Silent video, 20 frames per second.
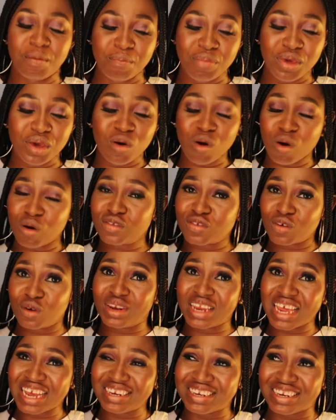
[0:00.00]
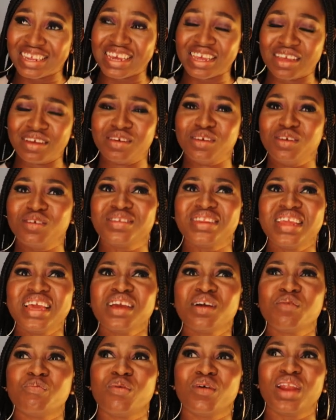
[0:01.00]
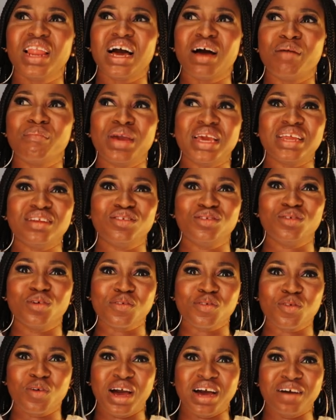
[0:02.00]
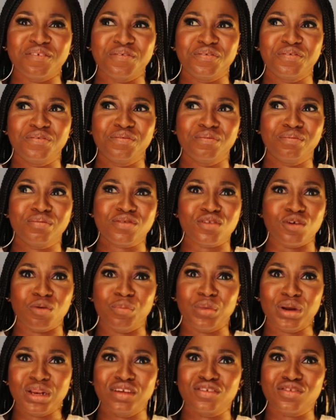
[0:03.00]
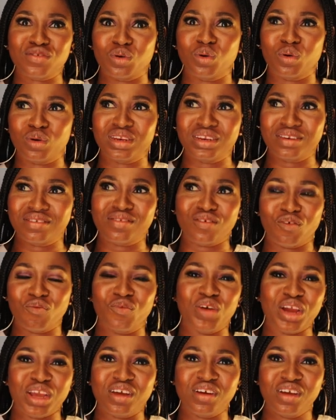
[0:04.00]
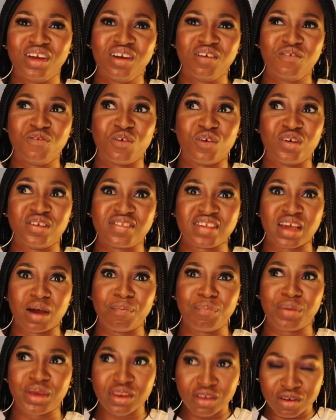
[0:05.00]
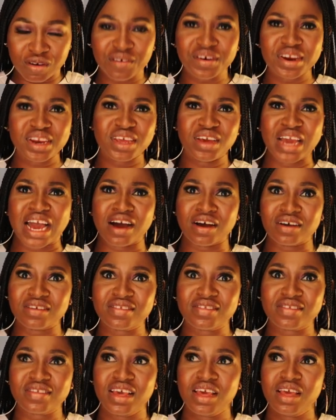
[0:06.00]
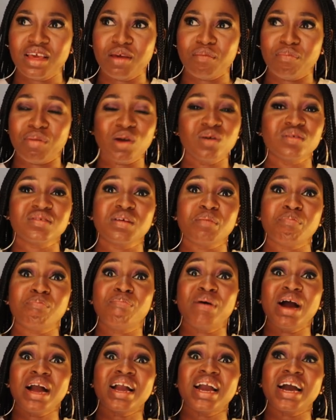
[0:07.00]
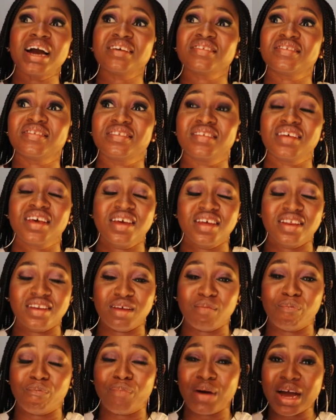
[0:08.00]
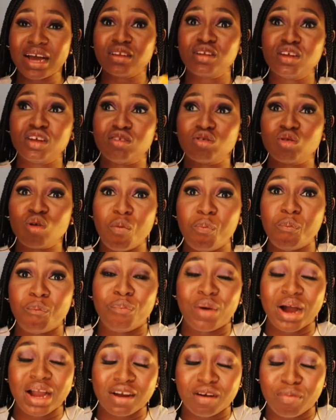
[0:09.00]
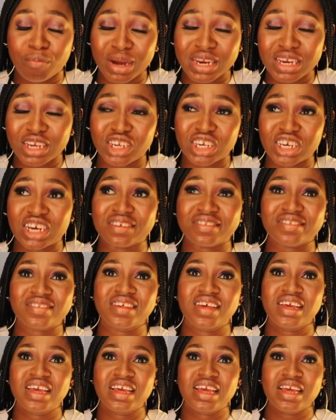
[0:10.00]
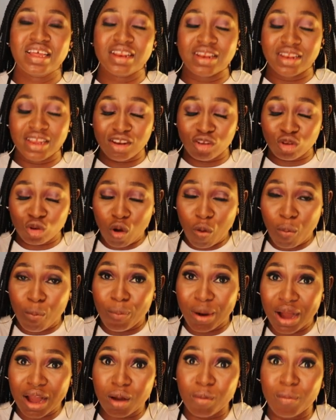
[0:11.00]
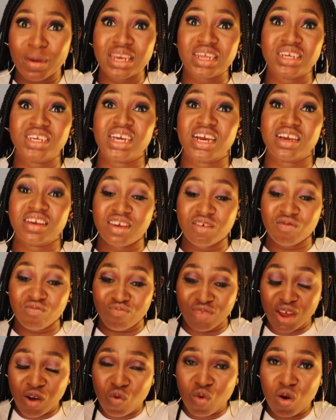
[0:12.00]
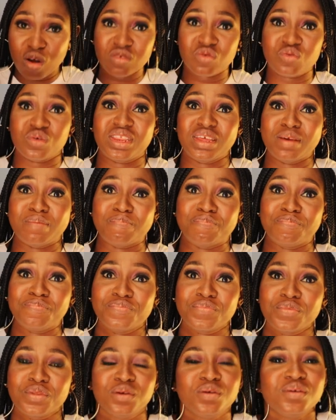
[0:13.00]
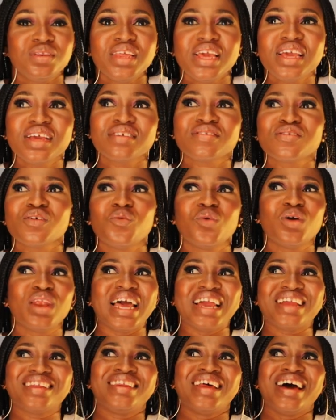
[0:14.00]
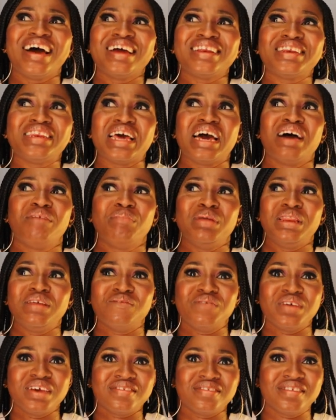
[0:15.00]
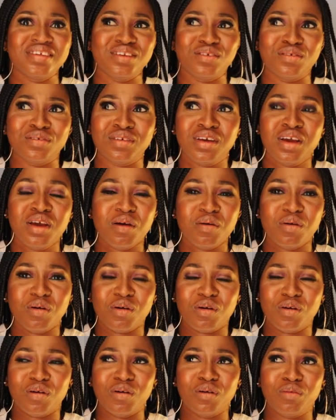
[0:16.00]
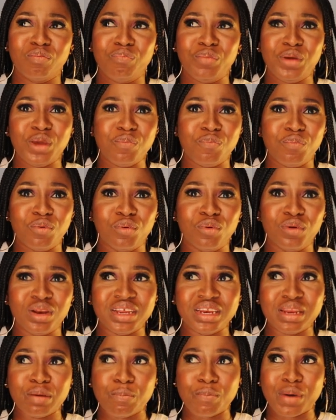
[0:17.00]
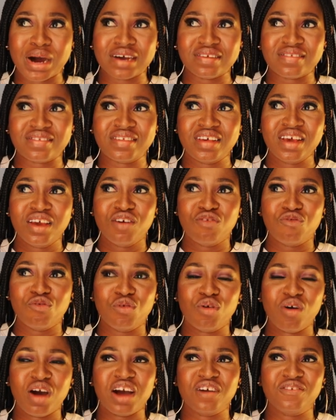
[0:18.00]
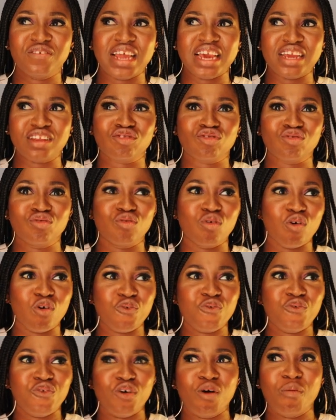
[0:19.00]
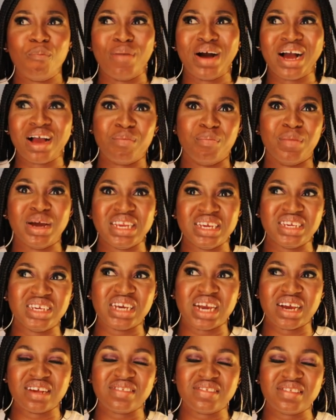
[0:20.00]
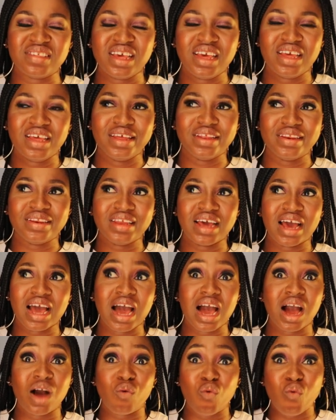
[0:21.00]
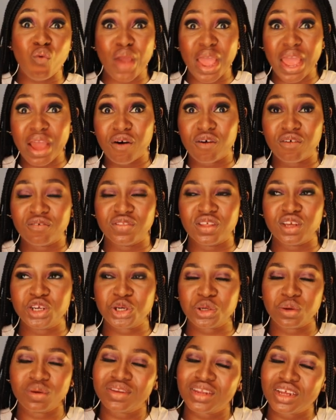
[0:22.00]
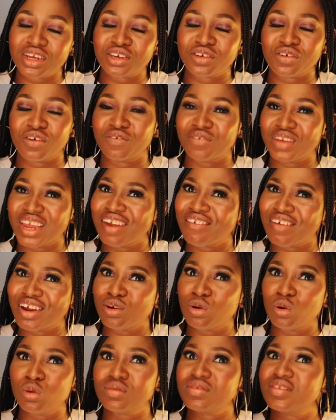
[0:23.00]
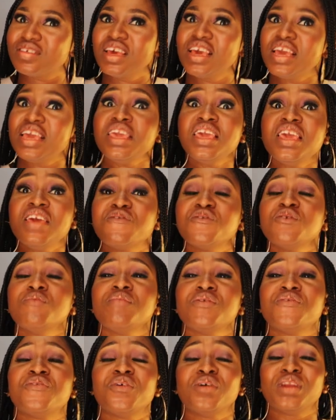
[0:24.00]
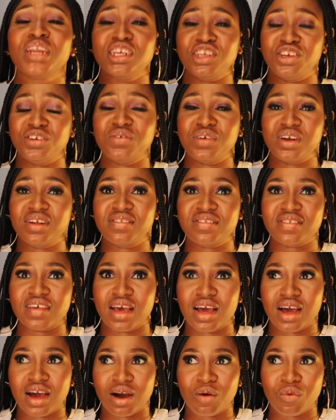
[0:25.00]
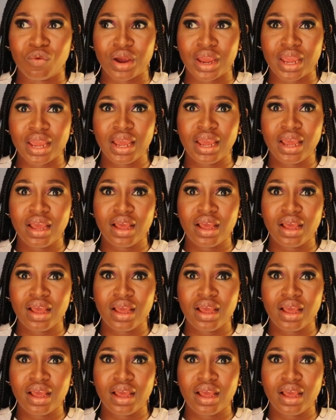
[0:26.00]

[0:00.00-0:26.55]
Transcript: because on that day you think bola ahmed doesn't have some money stored somewhere for his campaign he already has because the bankers the bank the top bank managers the top bank manager he they works with him you think someone like that that have been investing on on people in the past. We'll not have like two or four bank managers that are aware of the shortage of naira notes even before Nigerians are aware.